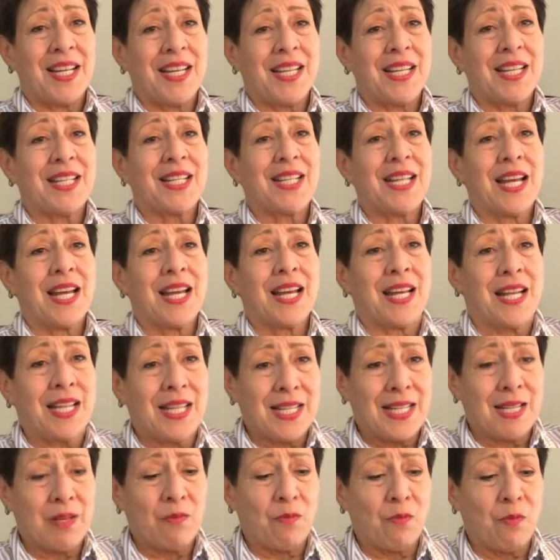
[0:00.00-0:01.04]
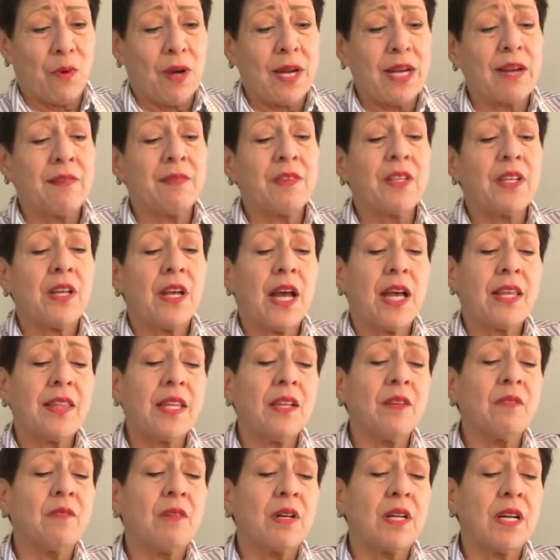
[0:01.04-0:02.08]
Because I
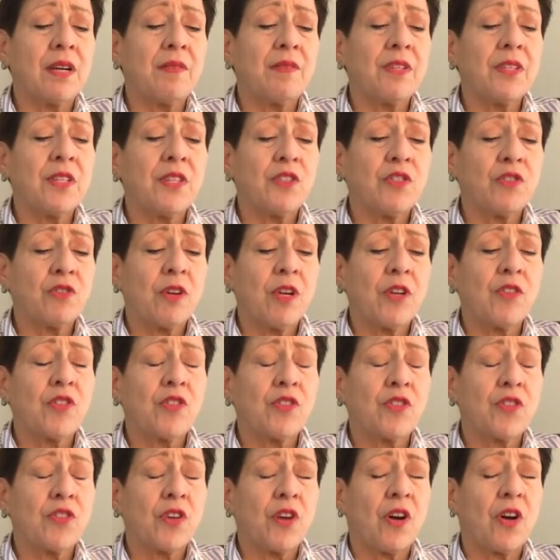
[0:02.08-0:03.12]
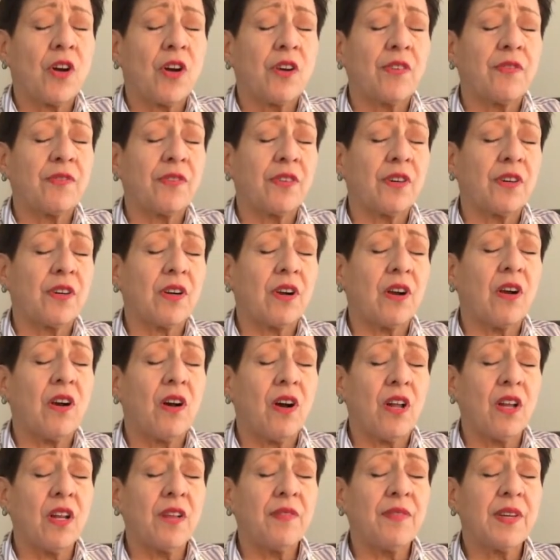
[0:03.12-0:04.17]
think whatever the treasures are for
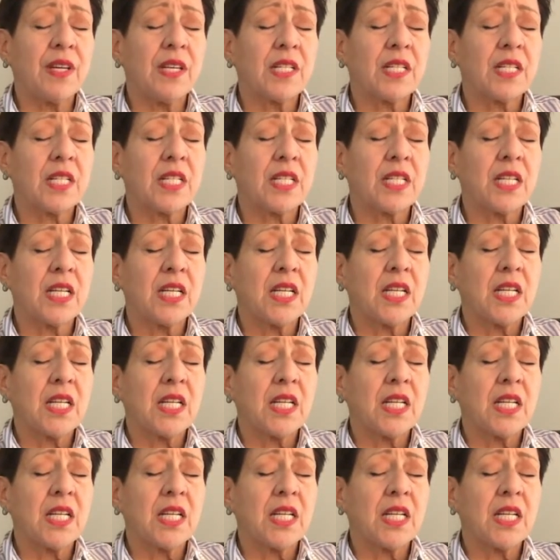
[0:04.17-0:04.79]
all of us